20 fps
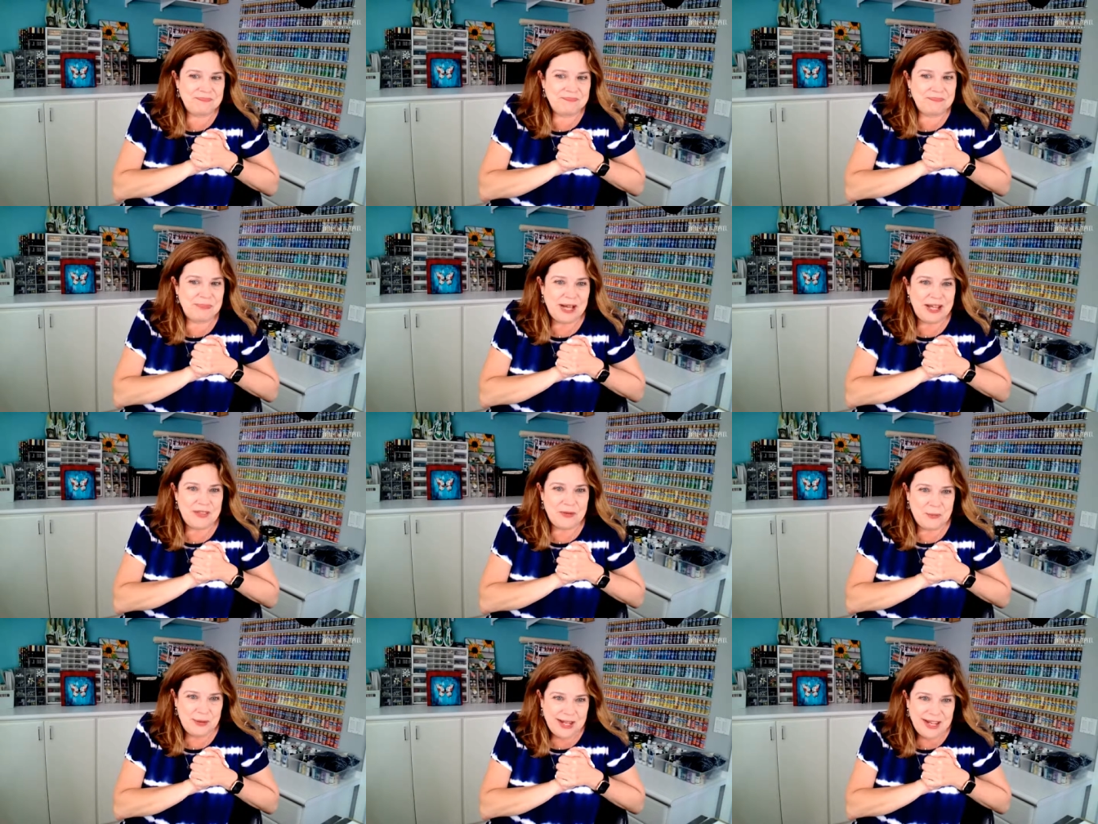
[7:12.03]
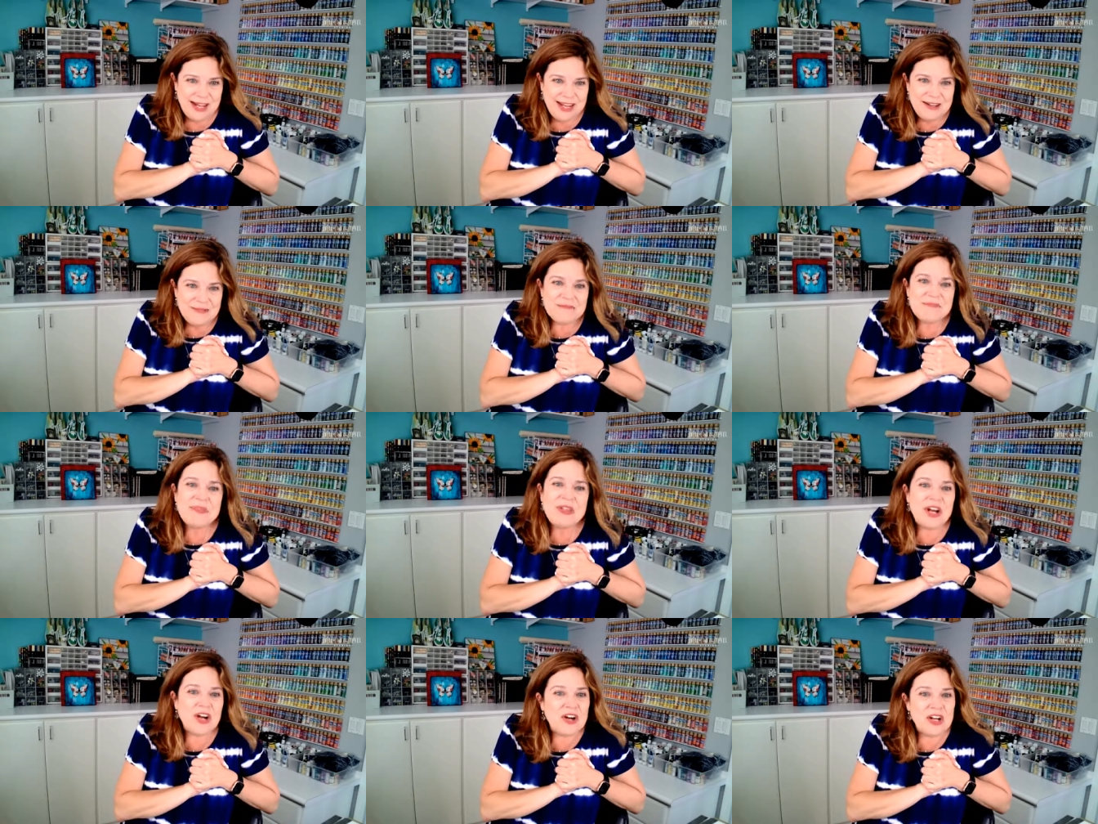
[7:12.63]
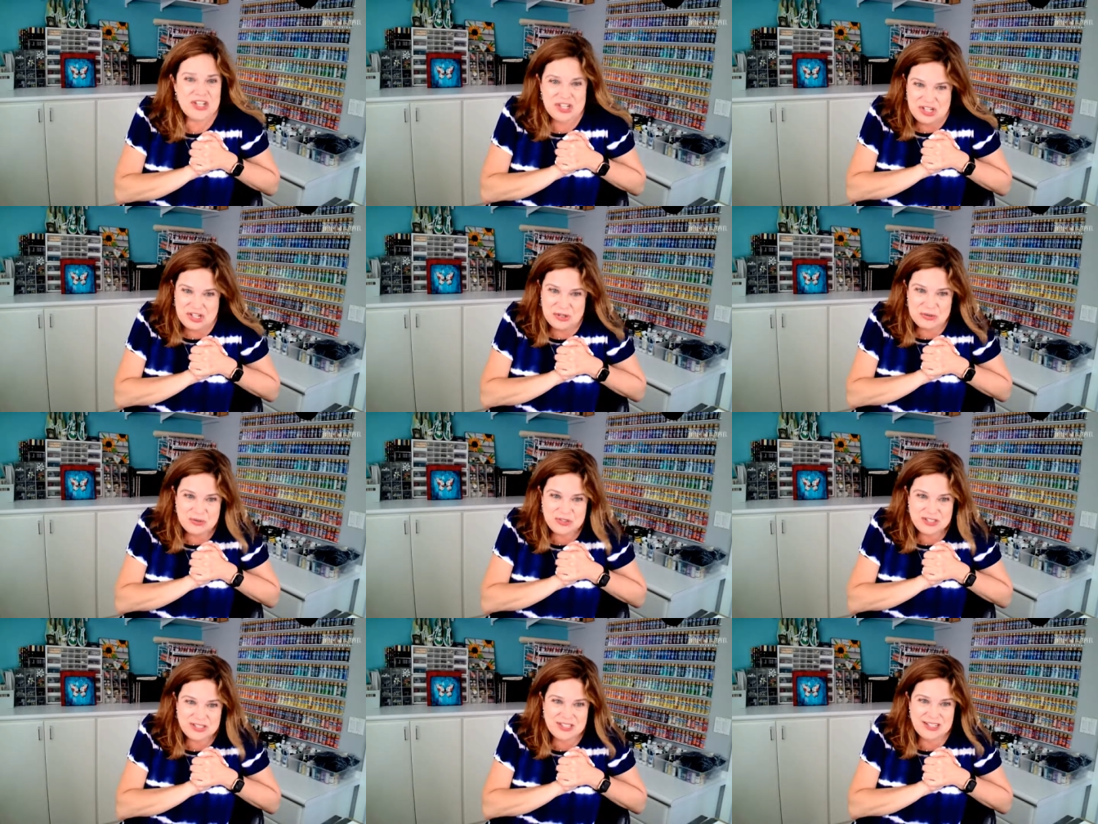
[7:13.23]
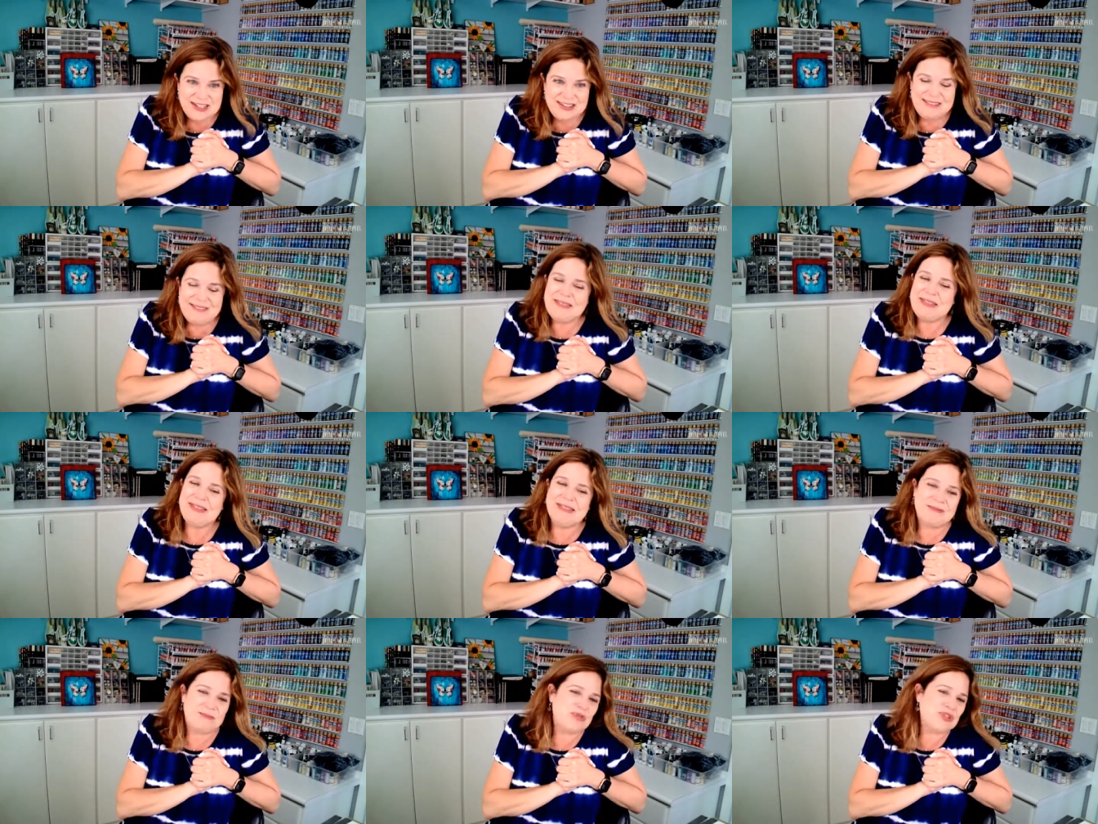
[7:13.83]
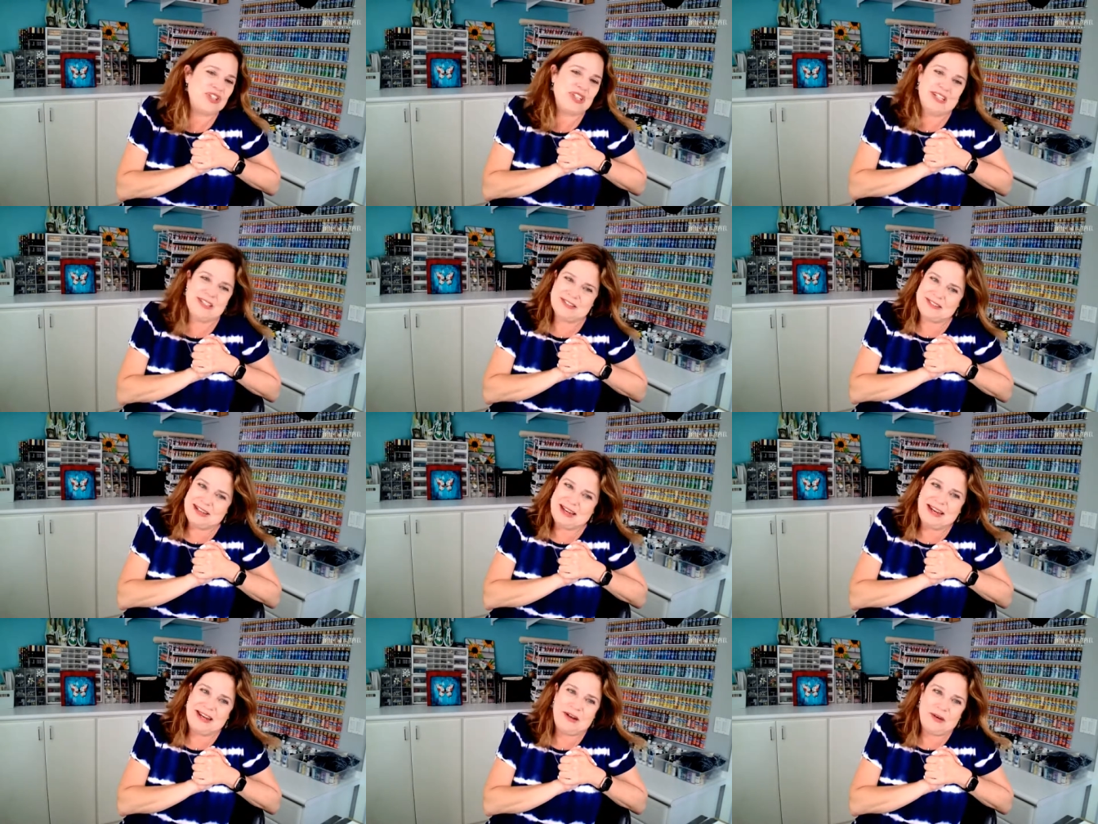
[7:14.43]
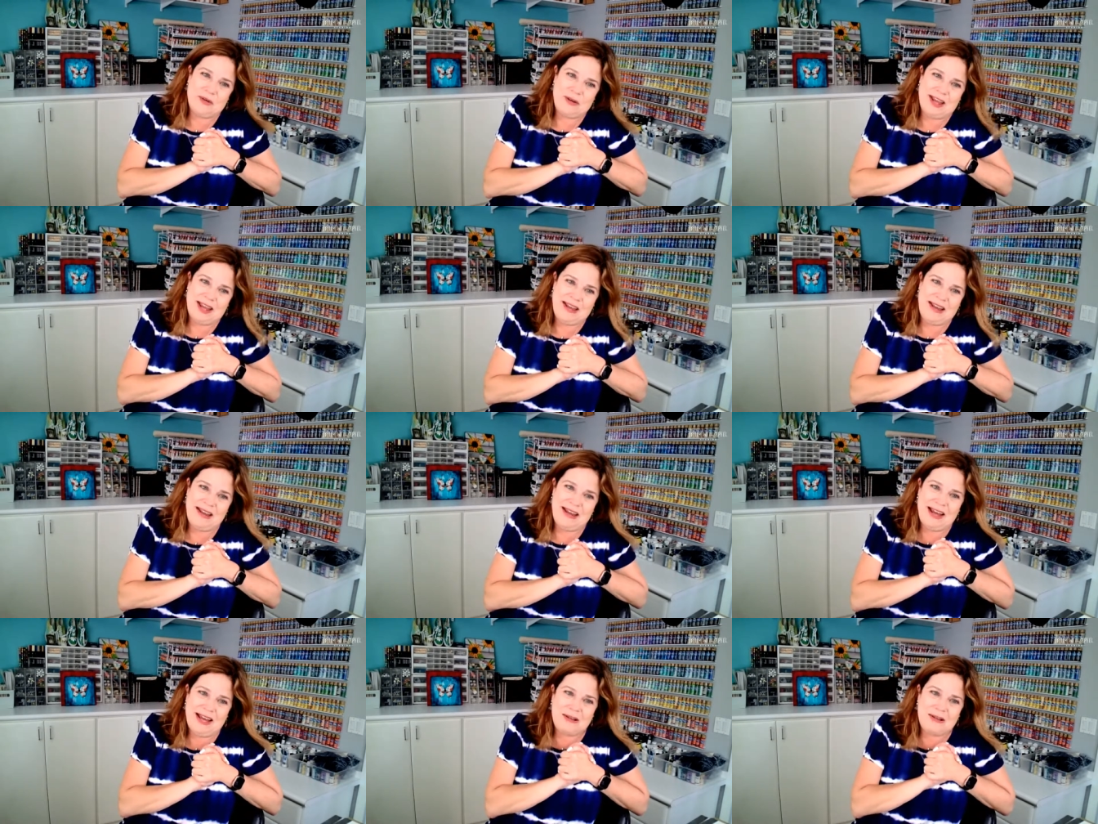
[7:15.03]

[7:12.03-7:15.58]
by the way, there in Houston, she is A-okay.